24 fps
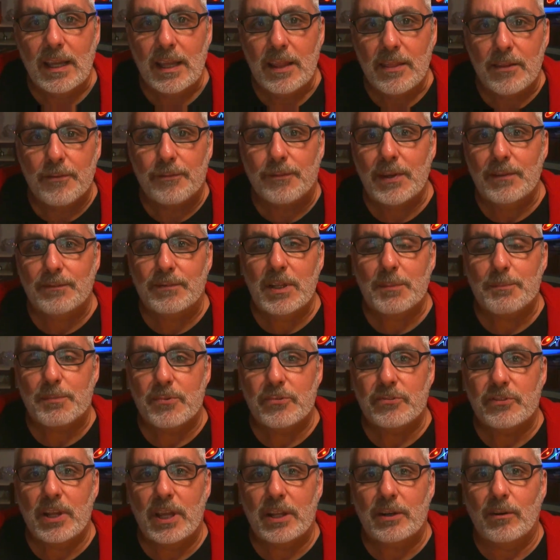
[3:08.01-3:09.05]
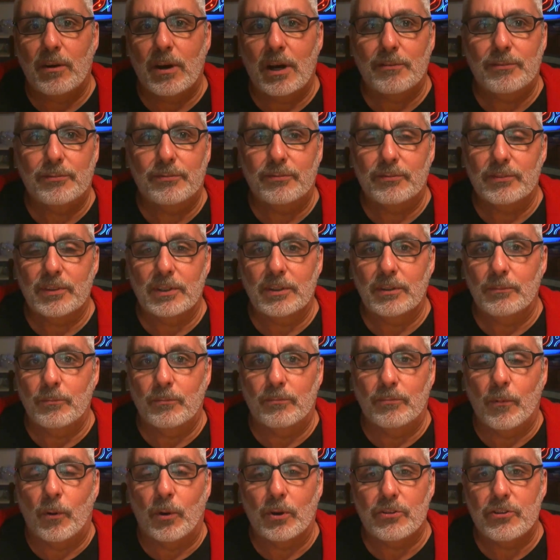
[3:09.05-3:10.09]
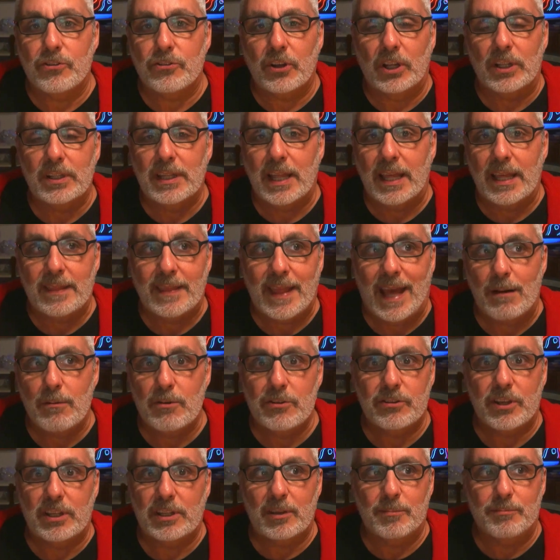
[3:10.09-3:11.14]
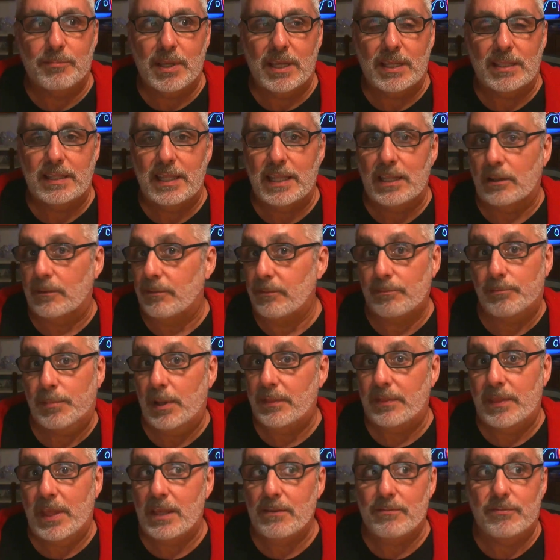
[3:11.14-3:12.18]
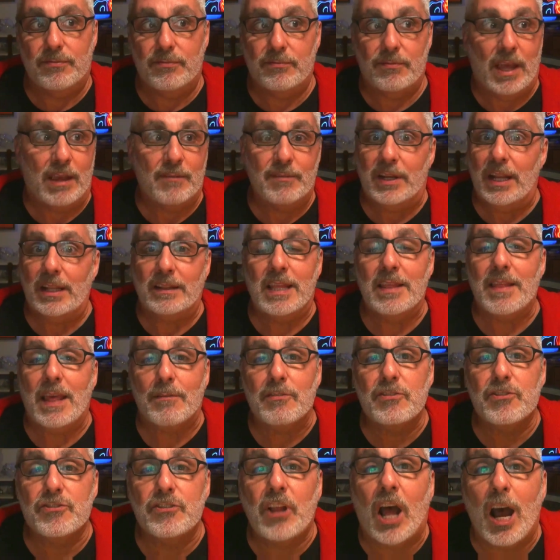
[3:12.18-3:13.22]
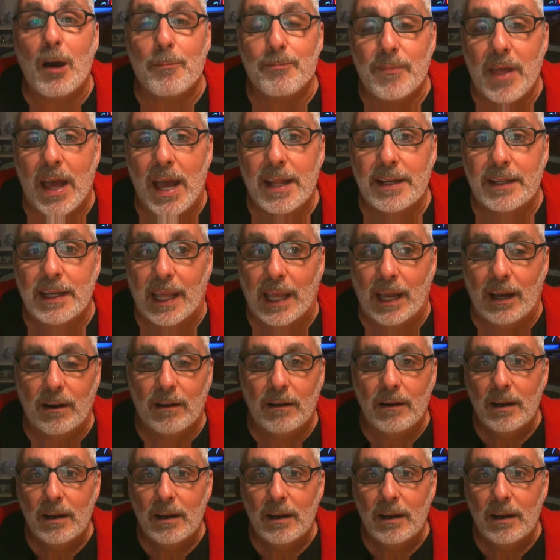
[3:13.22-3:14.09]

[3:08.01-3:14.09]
The 50% off on Sunday, that was like a big deal, but evidently they've stopped that now,